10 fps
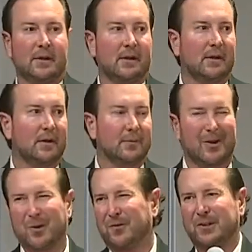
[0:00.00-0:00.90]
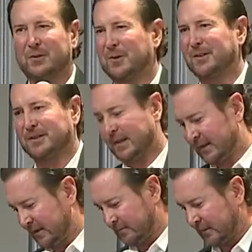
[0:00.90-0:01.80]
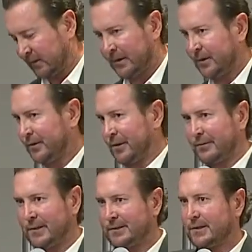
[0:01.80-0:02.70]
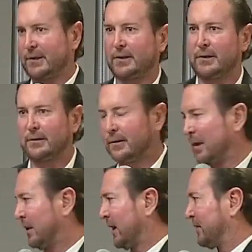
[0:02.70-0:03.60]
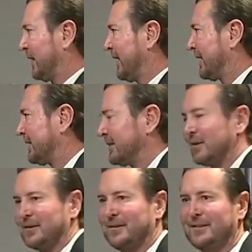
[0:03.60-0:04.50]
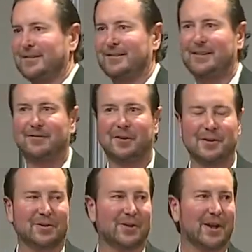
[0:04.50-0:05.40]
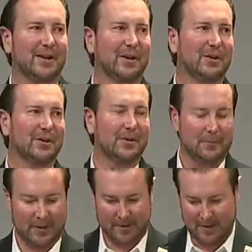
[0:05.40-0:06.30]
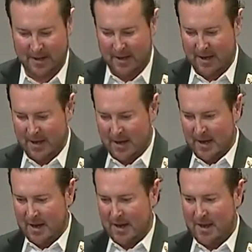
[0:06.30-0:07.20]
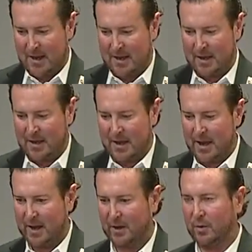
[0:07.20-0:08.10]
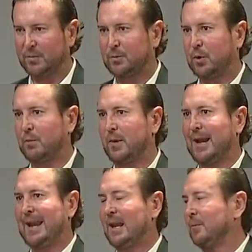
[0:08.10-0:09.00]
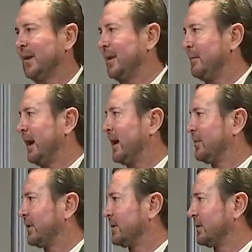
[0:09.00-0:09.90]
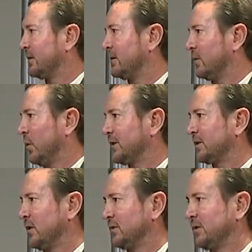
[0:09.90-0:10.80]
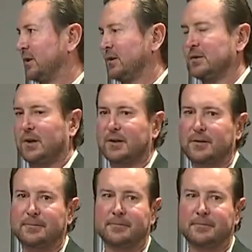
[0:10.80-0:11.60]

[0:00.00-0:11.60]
Um, I qualified 22nd. I ran over the restart cone, got black flag. Didn't go. Didn't really turn out that good here, but it helped put my name on the map. West Coast started talking,